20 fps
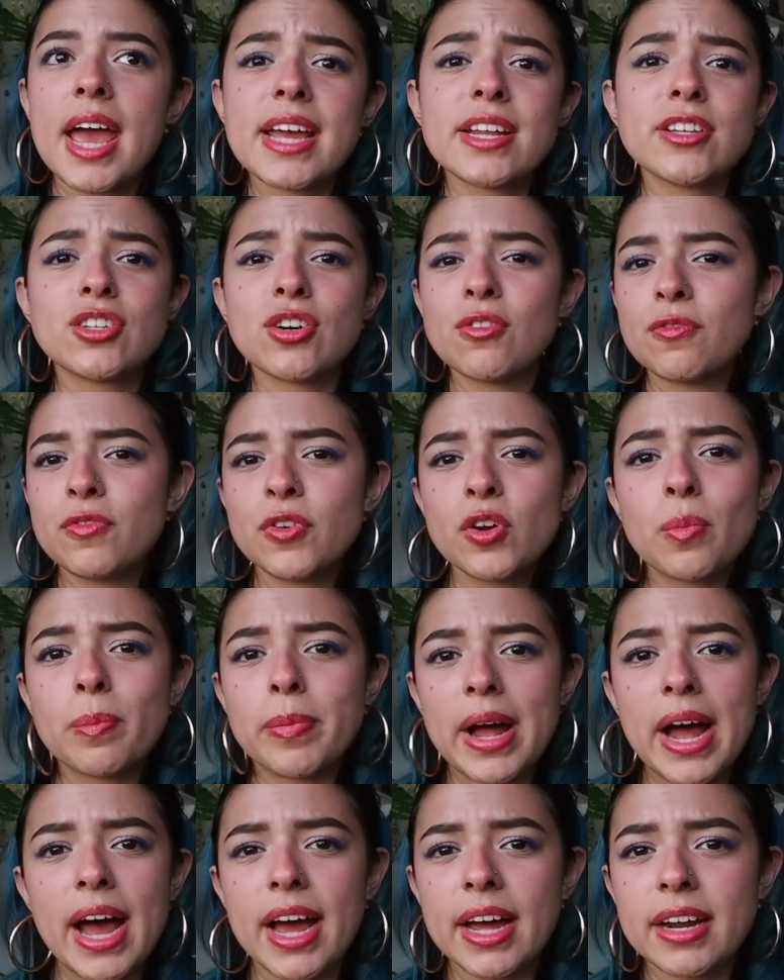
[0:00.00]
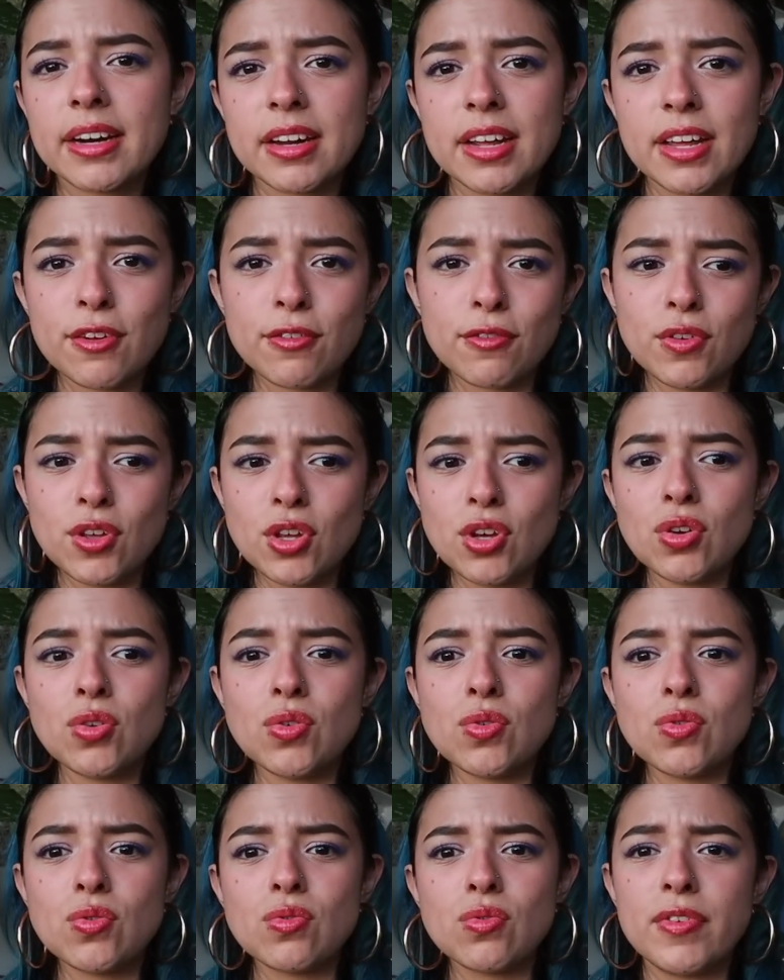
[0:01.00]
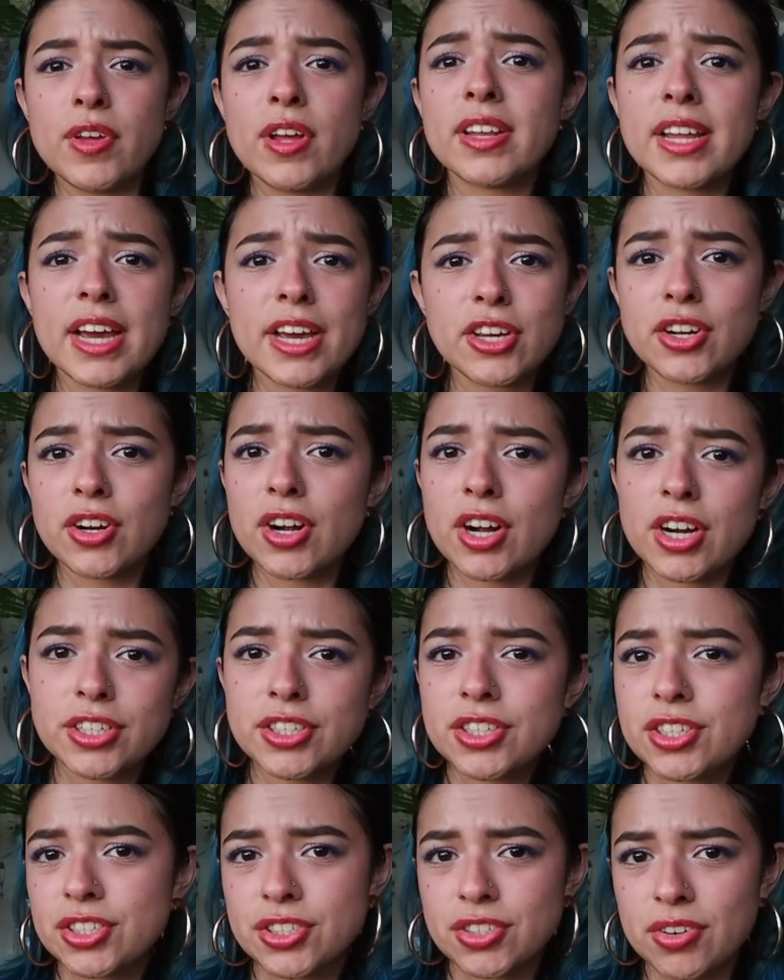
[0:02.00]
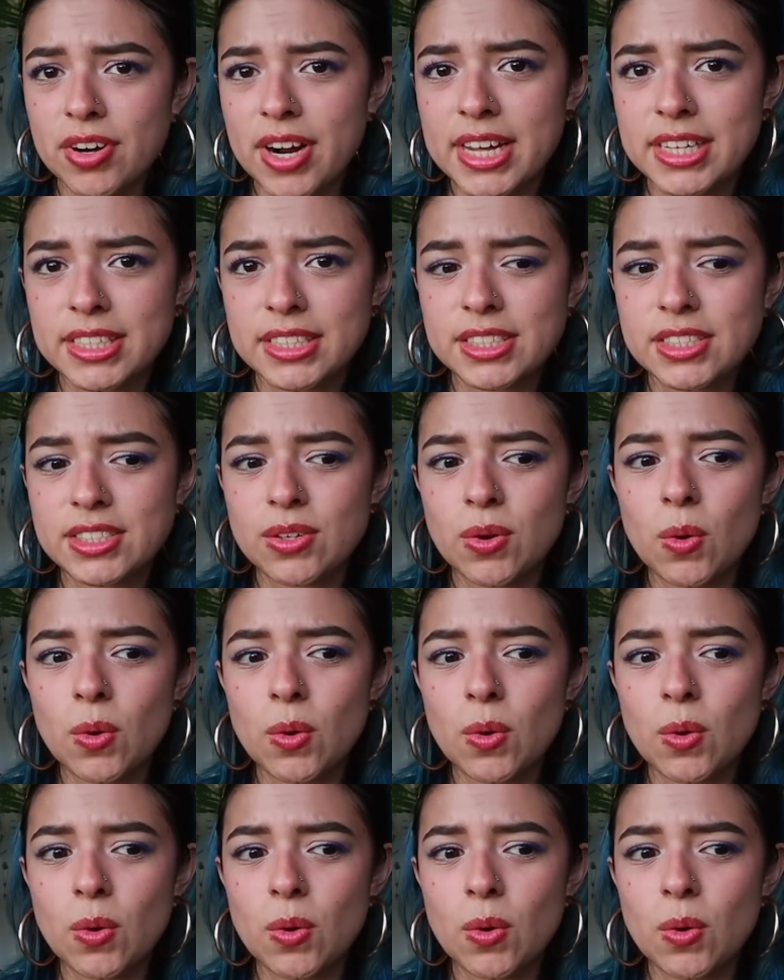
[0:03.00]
And don't feel bad if you feel like you're underdressed